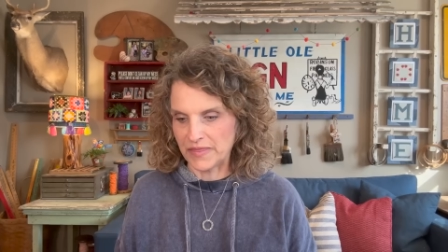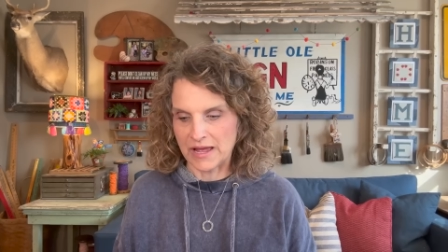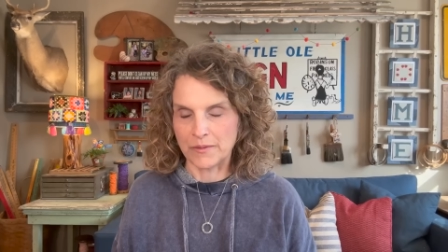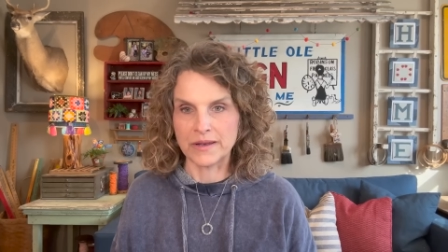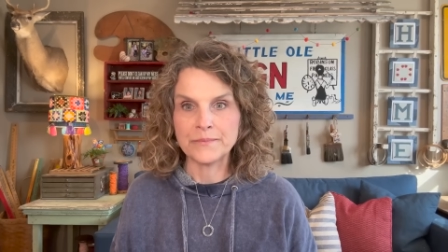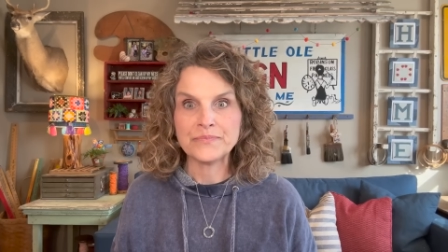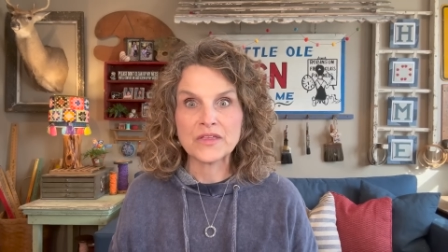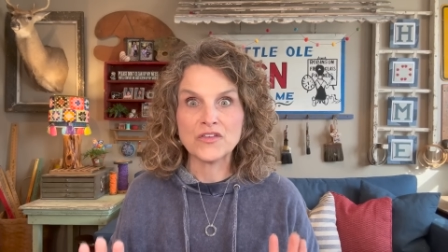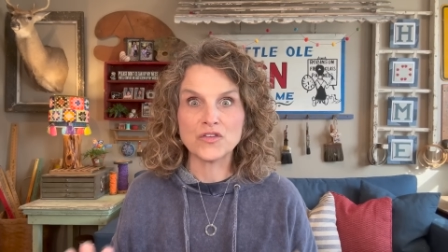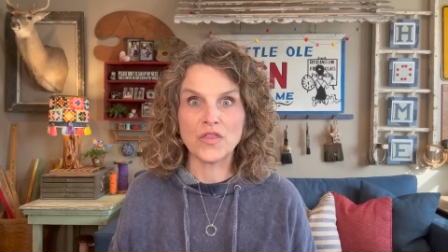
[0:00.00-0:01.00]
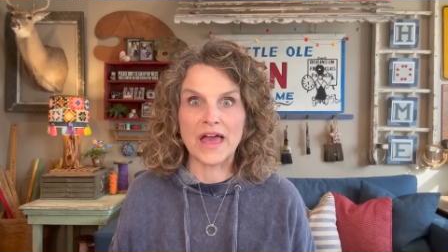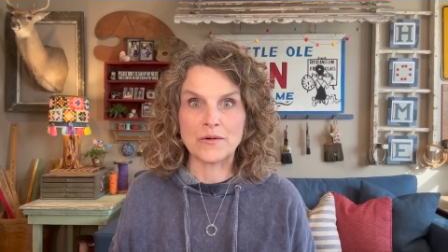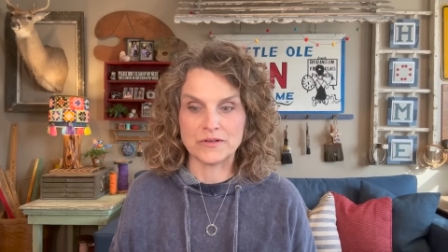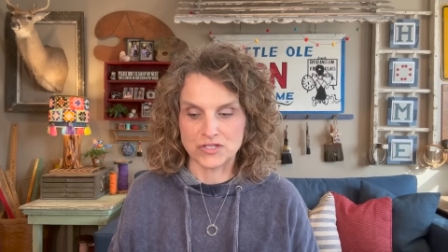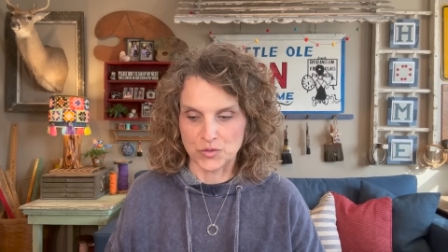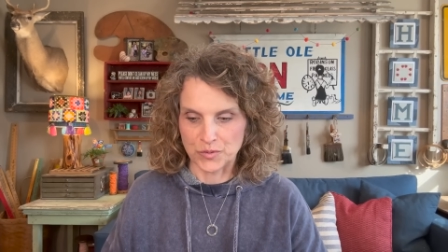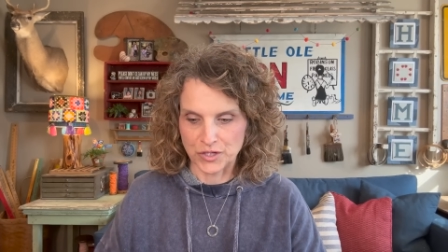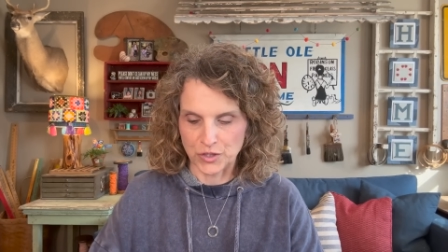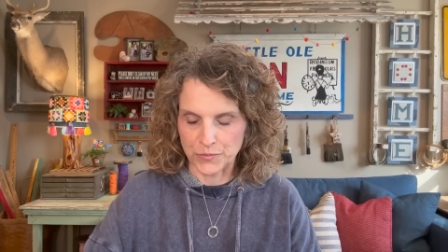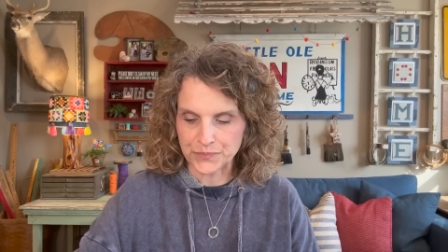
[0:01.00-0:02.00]
that one. So that was super
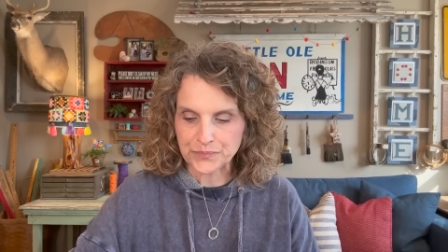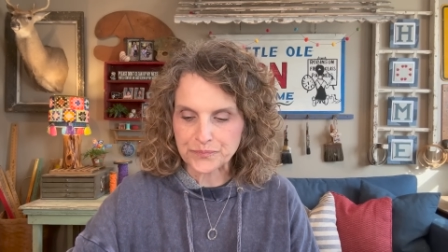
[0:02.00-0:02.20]
cute.